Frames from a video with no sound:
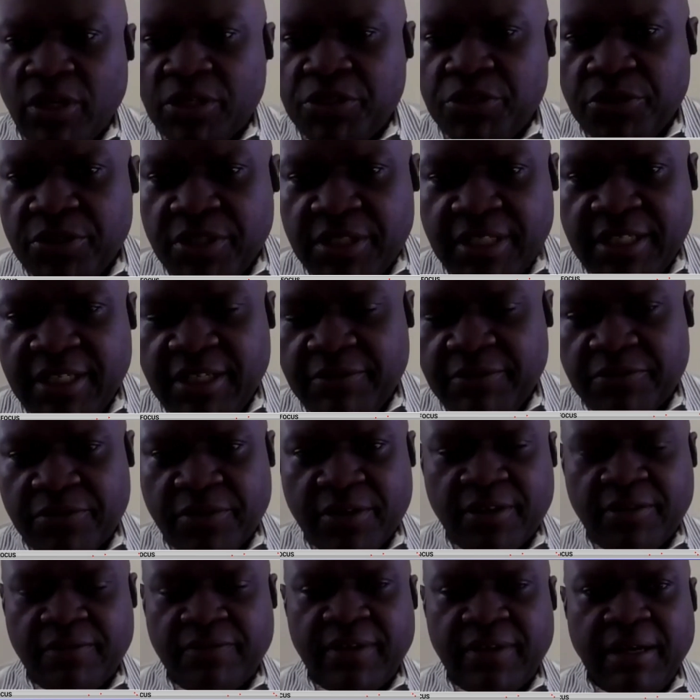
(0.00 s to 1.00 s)
what you did in
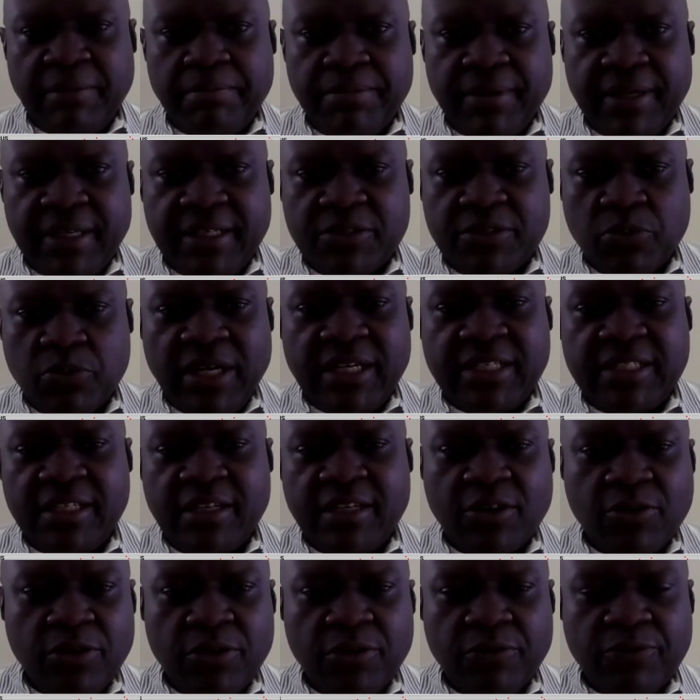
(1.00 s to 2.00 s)
front of that place, where is
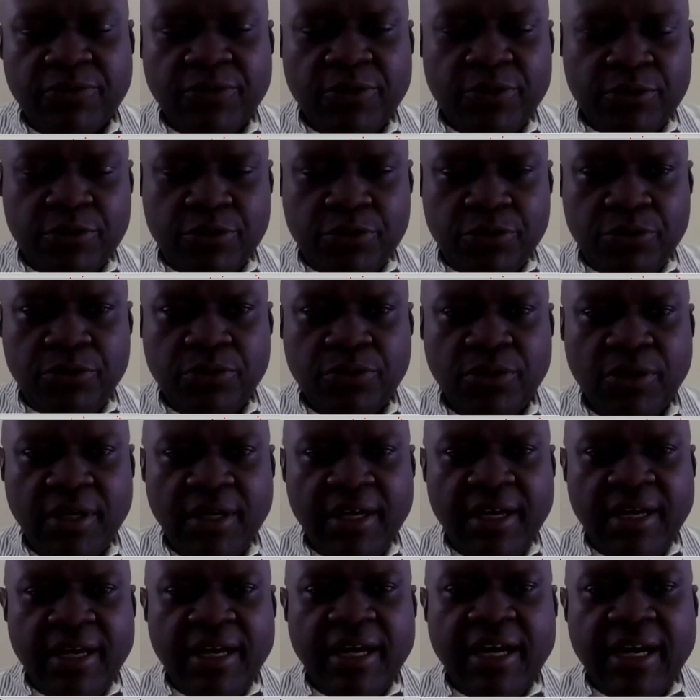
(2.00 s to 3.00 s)
it going to flow to?
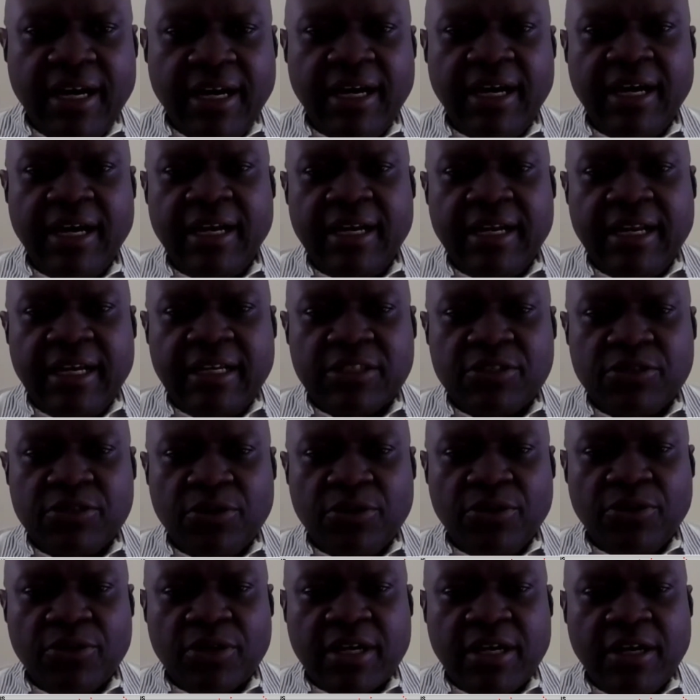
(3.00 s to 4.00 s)
And there's
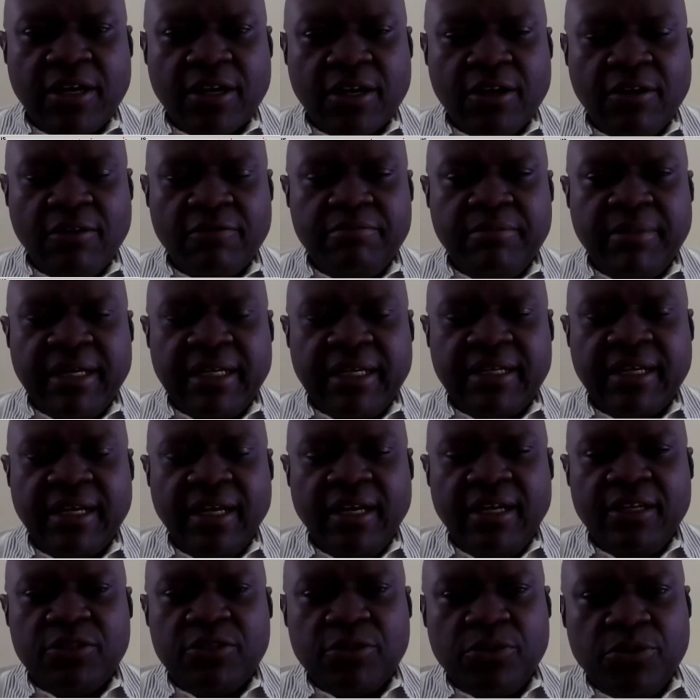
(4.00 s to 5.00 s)
no local government
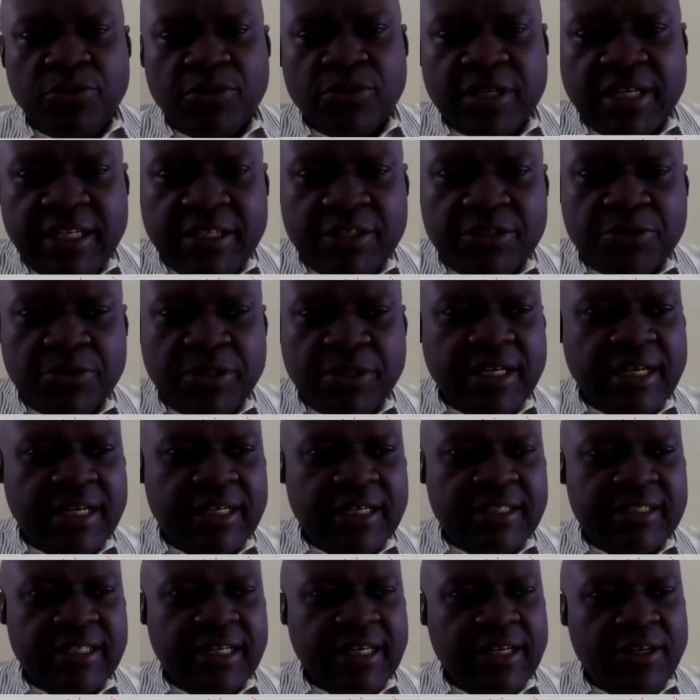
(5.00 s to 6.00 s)
to look into it
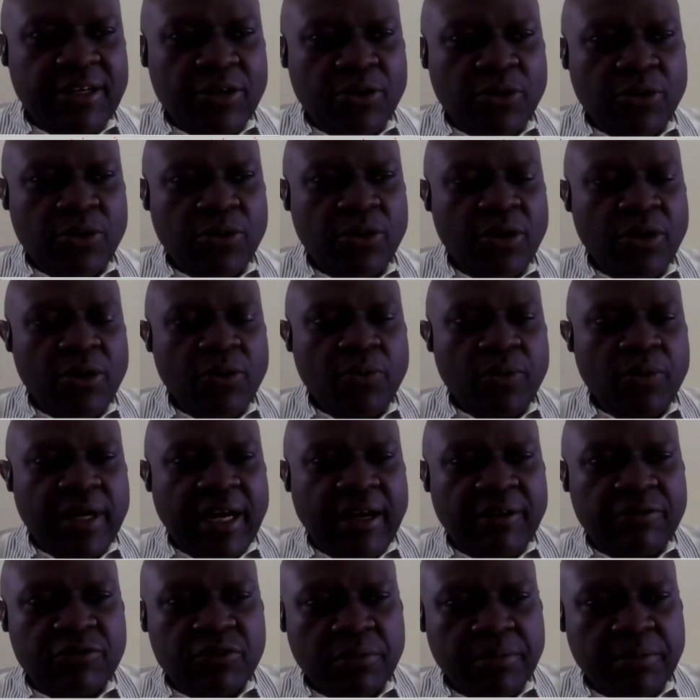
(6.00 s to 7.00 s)
and say, no, we
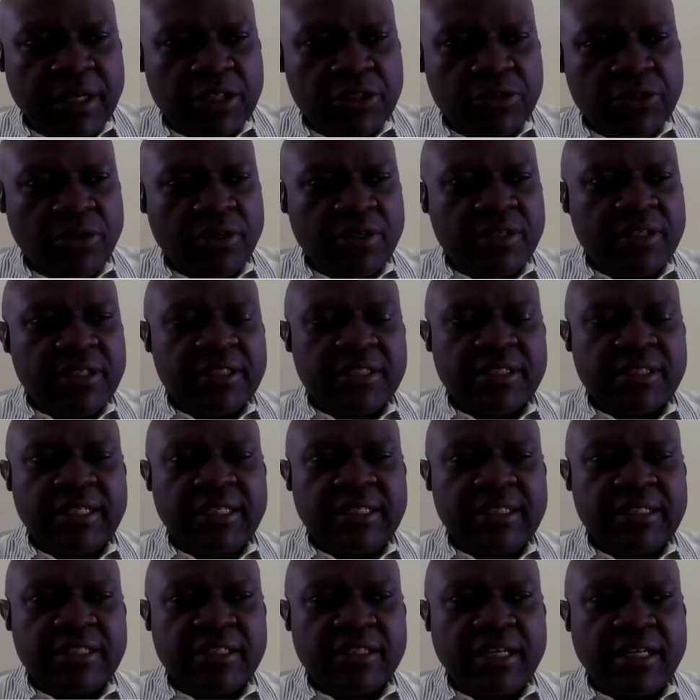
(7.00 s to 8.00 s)
have to make sure these
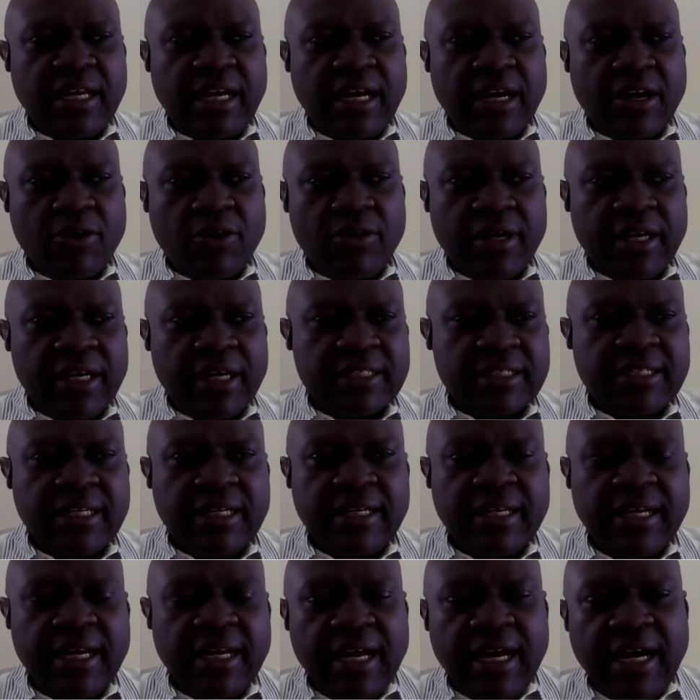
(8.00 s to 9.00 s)
things are
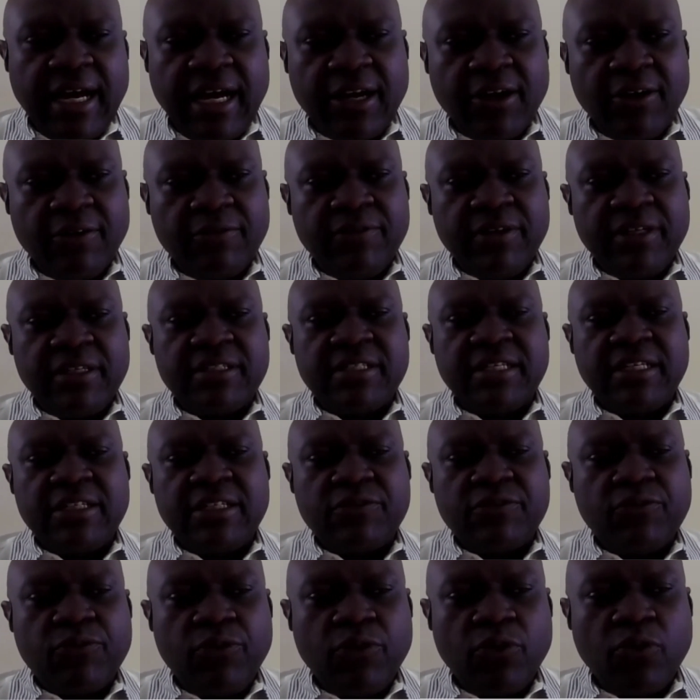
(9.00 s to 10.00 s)
connected and all these
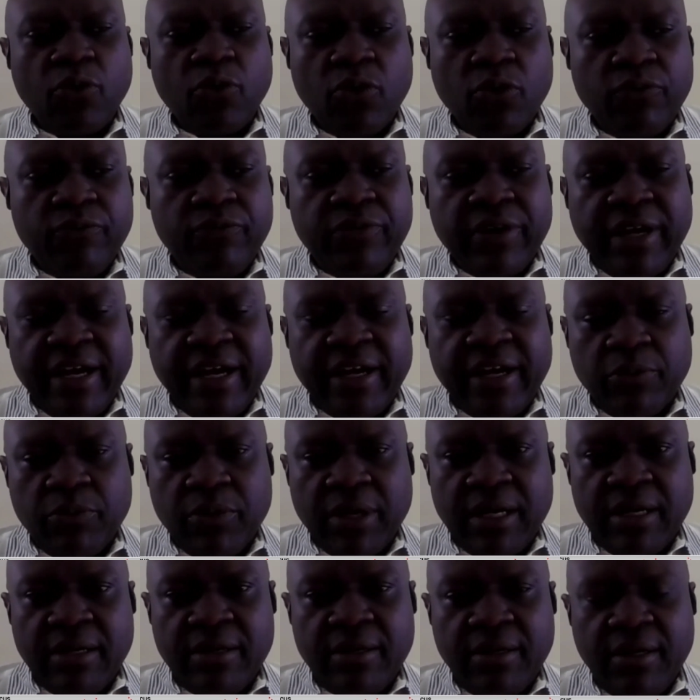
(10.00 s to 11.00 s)
things flow very
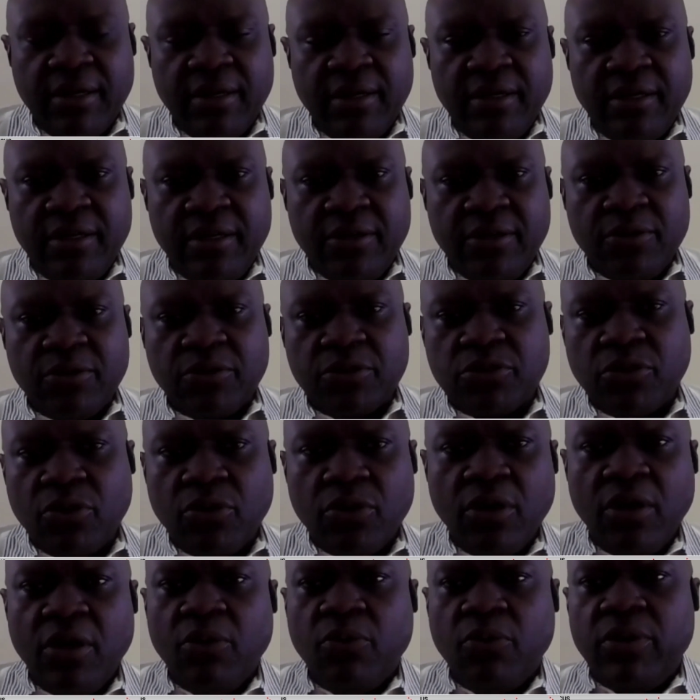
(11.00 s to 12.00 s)
well.
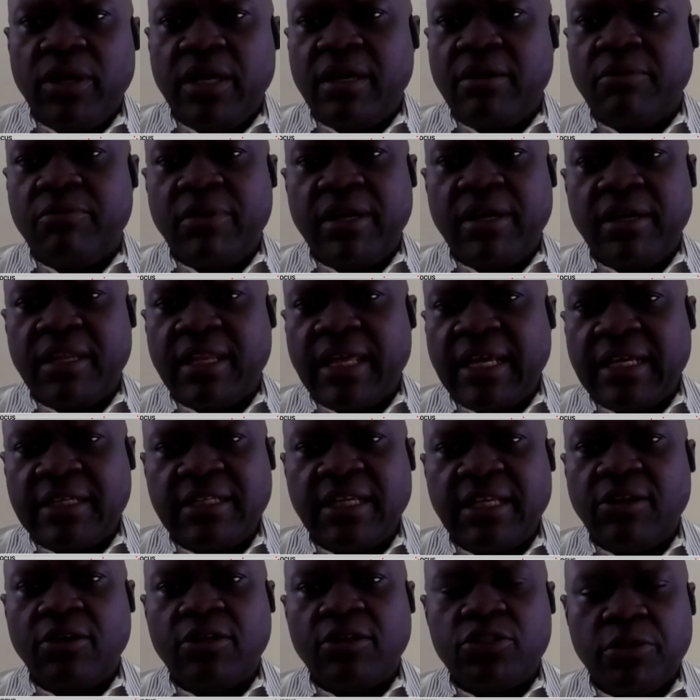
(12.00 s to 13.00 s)
So
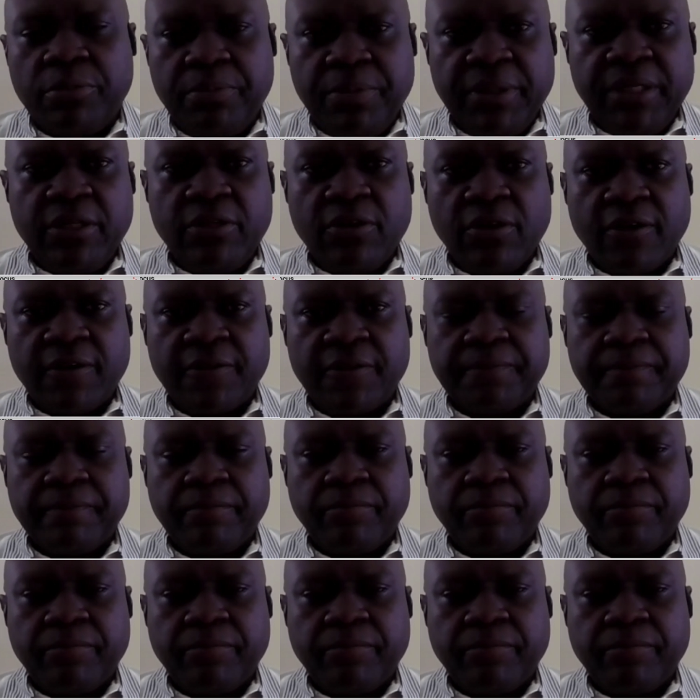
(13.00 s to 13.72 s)
there's a lot to be done.